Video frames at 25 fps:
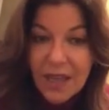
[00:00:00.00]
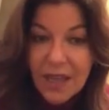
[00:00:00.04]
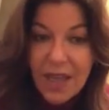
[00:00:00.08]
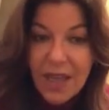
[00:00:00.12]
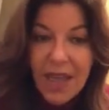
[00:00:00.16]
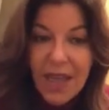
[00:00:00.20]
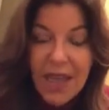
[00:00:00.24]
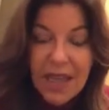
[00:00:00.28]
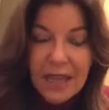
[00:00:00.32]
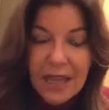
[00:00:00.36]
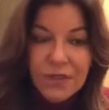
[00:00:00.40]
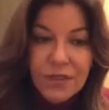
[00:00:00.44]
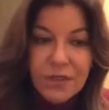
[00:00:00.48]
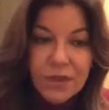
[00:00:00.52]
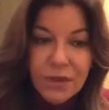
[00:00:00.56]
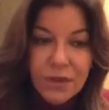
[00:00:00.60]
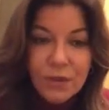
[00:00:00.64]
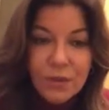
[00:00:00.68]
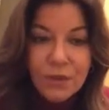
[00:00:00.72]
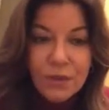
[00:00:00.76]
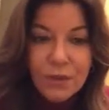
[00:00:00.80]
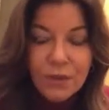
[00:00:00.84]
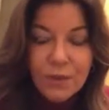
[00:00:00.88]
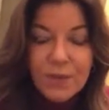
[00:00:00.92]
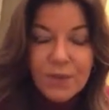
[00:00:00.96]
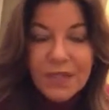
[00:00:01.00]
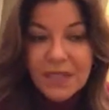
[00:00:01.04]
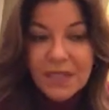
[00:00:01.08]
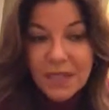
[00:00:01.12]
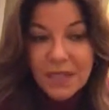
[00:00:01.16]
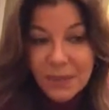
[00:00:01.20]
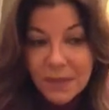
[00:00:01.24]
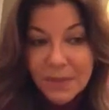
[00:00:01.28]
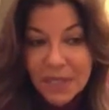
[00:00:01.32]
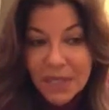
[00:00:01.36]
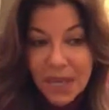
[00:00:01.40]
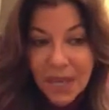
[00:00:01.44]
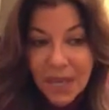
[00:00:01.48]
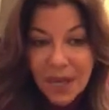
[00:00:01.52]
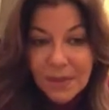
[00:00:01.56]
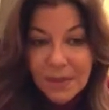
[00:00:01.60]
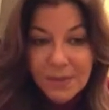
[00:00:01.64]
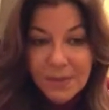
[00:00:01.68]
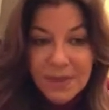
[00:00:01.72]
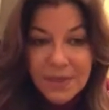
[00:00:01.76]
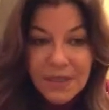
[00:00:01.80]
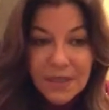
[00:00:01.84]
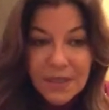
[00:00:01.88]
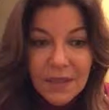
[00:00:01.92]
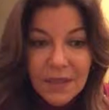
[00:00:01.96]
And so
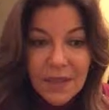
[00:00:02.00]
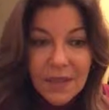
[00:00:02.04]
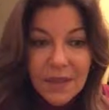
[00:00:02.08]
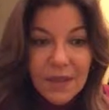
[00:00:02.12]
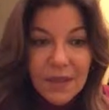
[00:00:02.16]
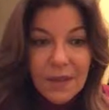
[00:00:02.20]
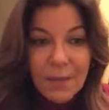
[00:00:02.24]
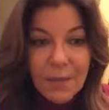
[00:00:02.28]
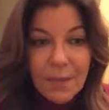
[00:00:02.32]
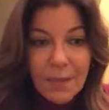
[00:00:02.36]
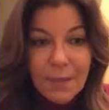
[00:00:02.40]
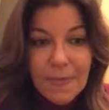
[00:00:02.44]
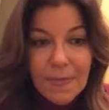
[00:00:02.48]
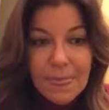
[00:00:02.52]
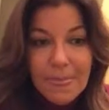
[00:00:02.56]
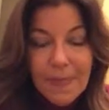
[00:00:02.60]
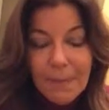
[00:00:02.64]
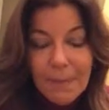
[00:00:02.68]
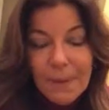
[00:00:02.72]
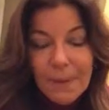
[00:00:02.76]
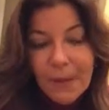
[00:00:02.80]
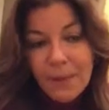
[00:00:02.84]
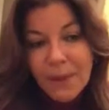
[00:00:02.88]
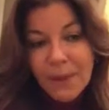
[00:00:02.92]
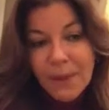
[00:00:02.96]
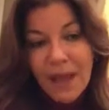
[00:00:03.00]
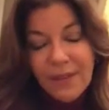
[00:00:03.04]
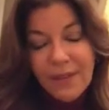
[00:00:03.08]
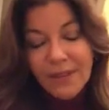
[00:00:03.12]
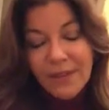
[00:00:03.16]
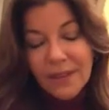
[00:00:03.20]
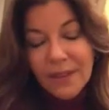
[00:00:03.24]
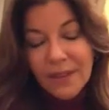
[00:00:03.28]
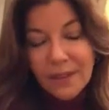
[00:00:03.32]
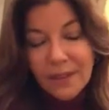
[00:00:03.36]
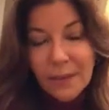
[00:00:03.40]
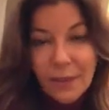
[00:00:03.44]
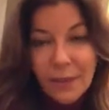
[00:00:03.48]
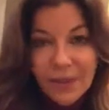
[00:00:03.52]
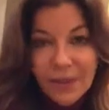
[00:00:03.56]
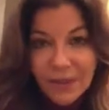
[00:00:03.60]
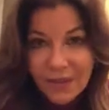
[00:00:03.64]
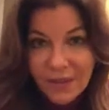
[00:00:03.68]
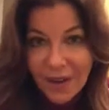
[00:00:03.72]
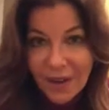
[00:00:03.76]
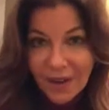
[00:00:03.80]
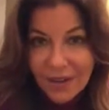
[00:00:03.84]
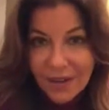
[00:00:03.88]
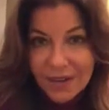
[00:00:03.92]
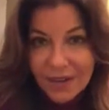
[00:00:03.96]
sometimes people have a little bit of
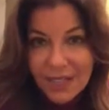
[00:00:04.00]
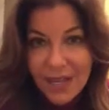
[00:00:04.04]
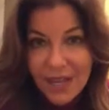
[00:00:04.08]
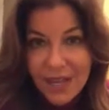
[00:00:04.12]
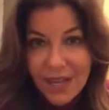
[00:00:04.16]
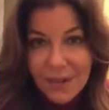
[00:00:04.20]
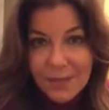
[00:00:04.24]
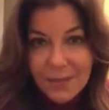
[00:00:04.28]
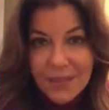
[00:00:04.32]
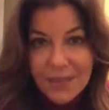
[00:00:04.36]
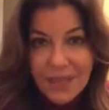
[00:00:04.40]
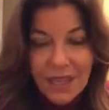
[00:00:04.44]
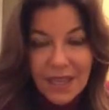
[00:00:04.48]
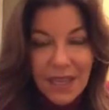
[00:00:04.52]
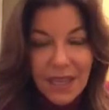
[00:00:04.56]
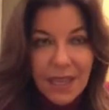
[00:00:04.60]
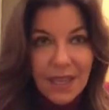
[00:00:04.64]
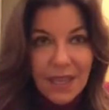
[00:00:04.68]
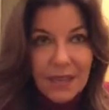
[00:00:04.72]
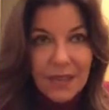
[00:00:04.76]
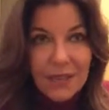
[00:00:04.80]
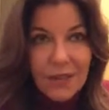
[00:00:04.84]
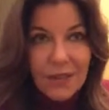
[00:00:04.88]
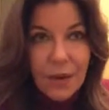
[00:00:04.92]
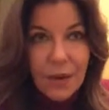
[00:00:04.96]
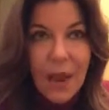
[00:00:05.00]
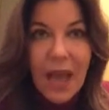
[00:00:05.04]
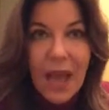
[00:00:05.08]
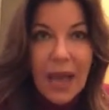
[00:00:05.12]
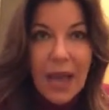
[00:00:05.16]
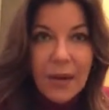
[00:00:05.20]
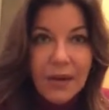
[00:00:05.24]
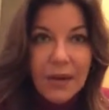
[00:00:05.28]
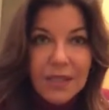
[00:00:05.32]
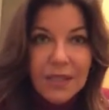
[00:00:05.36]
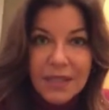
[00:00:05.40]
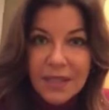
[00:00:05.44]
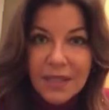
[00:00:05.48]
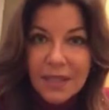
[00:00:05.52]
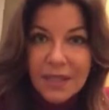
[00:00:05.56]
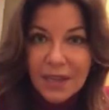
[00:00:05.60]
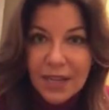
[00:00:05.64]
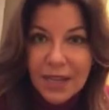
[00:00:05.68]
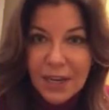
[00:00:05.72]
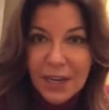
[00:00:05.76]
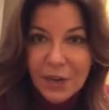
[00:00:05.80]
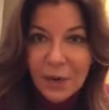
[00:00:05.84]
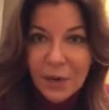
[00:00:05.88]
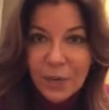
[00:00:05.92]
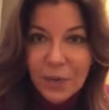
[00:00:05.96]
a hard time saying, so how is it
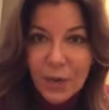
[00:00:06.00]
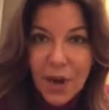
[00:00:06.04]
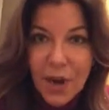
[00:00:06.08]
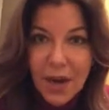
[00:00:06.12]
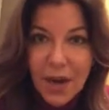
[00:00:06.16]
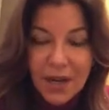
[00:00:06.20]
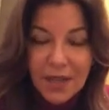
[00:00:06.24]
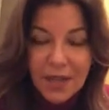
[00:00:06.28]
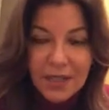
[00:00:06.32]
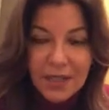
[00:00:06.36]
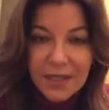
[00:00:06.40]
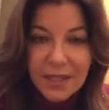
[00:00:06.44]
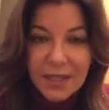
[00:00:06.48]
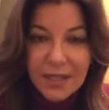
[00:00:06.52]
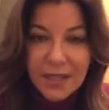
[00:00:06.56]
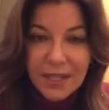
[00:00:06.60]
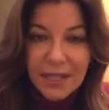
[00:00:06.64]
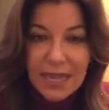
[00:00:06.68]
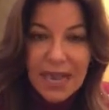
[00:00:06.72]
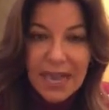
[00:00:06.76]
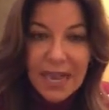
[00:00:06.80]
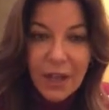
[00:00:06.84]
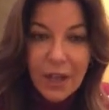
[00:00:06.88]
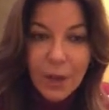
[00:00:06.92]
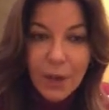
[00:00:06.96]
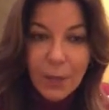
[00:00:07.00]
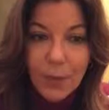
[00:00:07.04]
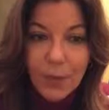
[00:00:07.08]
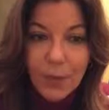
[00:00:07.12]
that your products can help